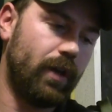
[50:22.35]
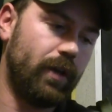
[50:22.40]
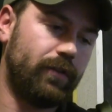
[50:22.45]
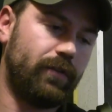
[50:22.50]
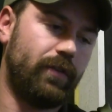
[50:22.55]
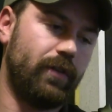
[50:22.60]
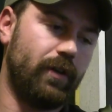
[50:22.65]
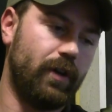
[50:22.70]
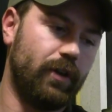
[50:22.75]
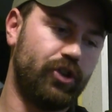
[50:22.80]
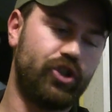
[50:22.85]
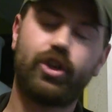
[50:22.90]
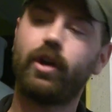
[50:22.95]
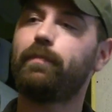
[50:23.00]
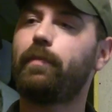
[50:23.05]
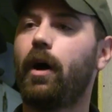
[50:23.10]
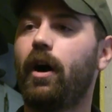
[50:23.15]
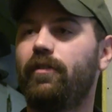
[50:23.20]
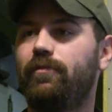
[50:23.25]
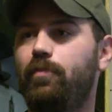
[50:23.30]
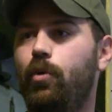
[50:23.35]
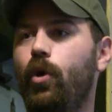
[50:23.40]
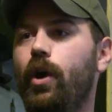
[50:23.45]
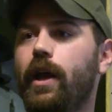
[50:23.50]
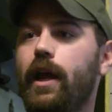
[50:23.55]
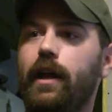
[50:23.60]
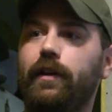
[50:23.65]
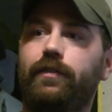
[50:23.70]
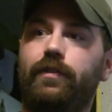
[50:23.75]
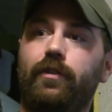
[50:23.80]
it's the ship off
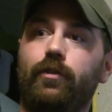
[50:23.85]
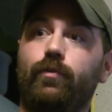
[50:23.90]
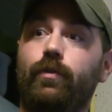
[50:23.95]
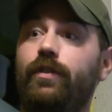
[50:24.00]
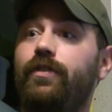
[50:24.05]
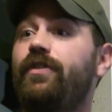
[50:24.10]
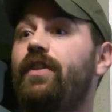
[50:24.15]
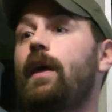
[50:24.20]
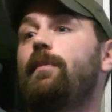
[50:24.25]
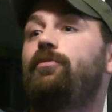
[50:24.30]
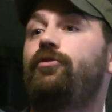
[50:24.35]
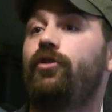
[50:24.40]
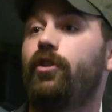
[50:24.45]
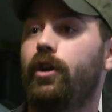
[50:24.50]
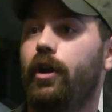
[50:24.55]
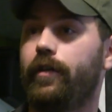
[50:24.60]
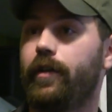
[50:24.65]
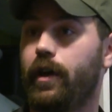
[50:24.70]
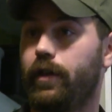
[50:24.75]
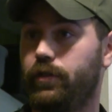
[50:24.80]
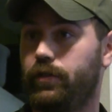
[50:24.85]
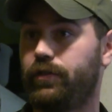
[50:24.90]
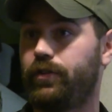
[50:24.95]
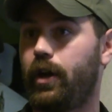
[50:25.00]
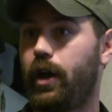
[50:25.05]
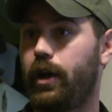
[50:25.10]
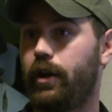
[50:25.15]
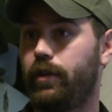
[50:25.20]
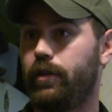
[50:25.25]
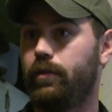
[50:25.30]
point, it's the reception on the other
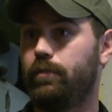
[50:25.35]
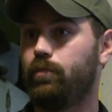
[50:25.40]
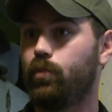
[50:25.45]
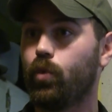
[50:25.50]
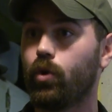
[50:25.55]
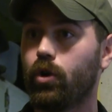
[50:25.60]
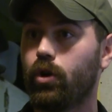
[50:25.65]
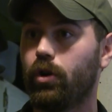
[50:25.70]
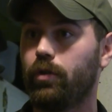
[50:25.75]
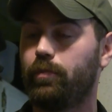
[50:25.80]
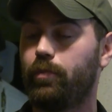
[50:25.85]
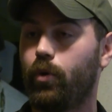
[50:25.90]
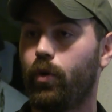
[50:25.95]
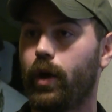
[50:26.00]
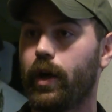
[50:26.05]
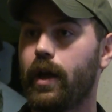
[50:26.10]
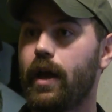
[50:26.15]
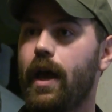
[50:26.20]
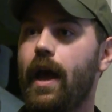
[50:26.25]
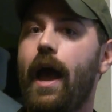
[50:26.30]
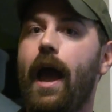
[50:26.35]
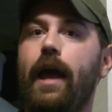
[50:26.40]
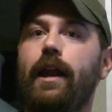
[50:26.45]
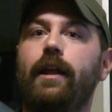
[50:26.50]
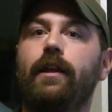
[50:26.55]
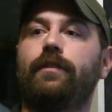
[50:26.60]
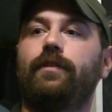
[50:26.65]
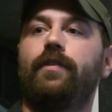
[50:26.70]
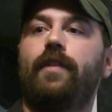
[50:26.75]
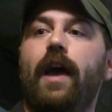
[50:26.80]
side of the world point, and
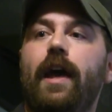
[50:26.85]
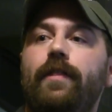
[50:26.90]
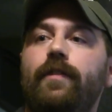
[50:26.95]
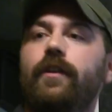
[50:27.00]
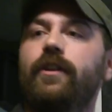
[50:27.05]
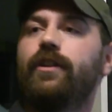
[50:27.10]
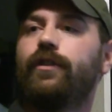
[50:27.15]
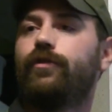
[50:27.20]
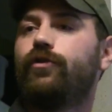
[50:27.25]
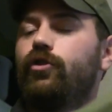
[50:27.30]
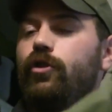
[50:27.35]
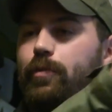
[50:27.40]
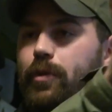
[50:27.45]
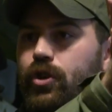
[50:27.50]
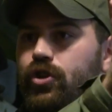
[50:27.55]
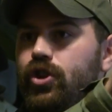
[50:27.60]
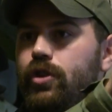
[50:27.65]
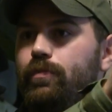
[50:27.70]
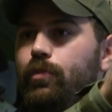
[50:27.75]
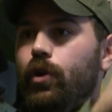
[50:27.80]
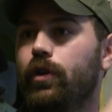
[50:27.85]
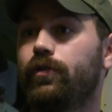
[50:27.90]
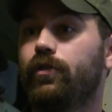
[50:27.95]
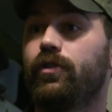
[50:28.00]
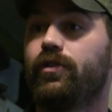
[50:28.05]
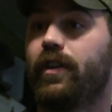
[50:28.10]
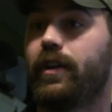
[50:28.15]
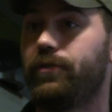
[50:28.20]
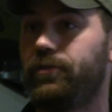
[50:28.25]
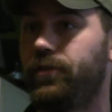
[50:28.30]
it's then the distribution point. So
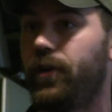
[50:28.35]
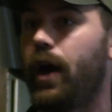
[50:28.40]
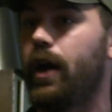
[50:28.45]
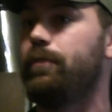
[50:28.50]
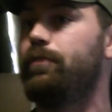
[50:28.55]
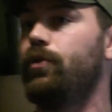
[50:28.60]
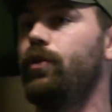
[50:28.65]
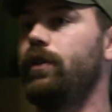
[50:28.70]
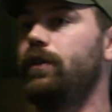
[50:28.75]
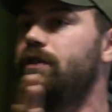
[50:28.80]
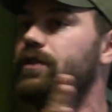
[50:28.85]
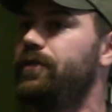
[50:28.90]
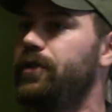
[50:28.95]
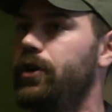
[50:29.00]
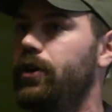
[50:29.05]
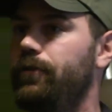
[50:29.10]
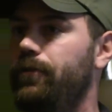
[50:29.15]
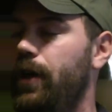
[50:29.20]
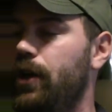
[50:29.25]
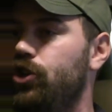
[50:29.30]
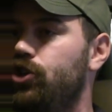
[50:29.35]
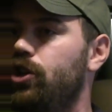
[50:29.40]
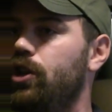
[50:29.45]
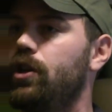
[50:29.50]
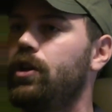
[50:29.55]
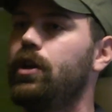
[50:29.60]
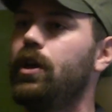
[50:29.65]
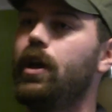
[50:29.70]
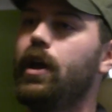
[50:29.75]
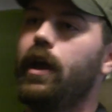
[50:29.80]
there's like five points of
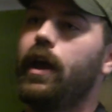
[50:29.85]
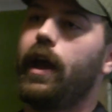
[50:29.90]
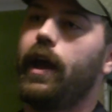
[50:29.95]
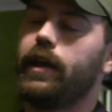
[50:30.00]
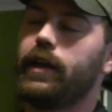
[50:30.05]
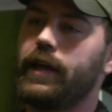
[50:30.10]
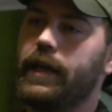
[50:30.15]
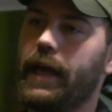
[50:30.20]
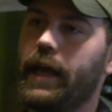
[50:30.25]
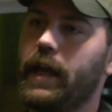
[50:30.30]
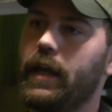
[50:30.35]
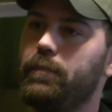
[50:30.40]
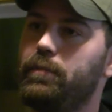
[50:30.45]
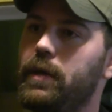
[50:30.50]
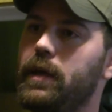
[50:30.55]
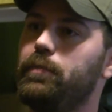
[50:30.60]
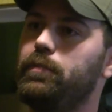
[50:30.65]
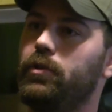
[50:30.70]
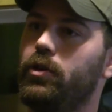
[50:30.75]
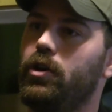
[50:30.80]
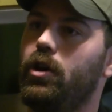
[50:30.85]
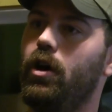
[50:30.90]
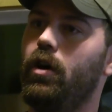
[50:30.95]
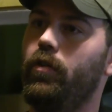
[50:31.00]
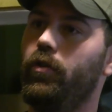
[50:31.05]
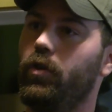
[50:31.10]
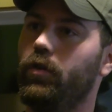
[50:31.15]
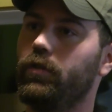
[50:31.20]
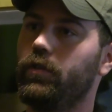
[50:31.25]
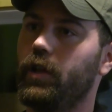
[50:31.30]
intervention and getting people at
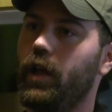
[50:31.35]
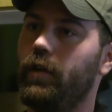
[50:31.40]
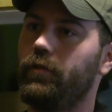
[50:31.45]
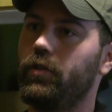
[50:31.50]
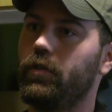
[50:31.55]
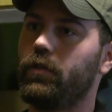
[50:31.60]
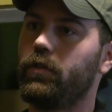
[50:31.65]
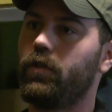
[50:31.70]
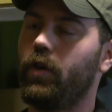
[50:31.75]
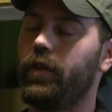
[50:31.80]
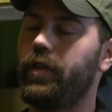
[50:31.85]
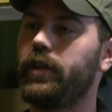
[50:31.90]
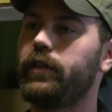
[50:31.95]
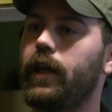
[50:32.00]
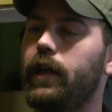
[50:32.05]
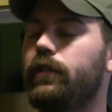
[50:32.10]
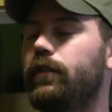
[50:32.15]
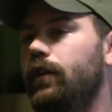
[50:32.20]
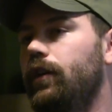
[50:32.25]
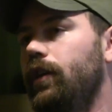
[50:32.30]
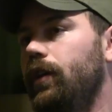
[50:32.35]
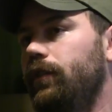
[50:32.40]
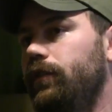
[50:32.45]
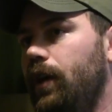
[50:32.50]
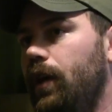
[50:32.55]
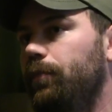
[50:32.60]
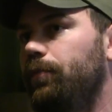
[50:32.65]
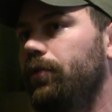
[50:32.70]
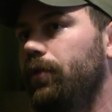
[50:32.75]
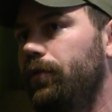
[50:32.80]
all those levels. So I think that's like an
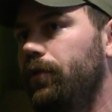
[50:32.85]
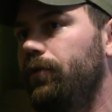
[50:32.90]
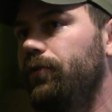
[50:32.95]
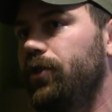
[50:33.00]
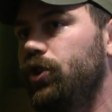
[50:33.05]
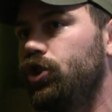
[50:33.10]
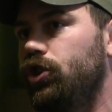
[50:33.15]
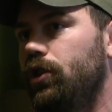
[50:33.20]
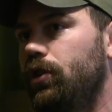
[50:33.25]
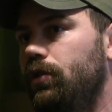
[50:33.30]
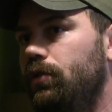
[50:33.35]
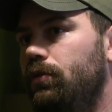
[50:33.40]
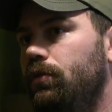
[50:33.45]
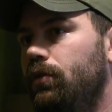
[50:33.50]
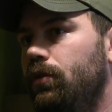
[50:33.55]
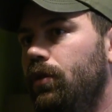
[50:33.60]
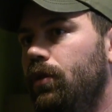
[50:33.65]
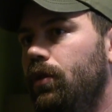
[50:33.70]
example of the vision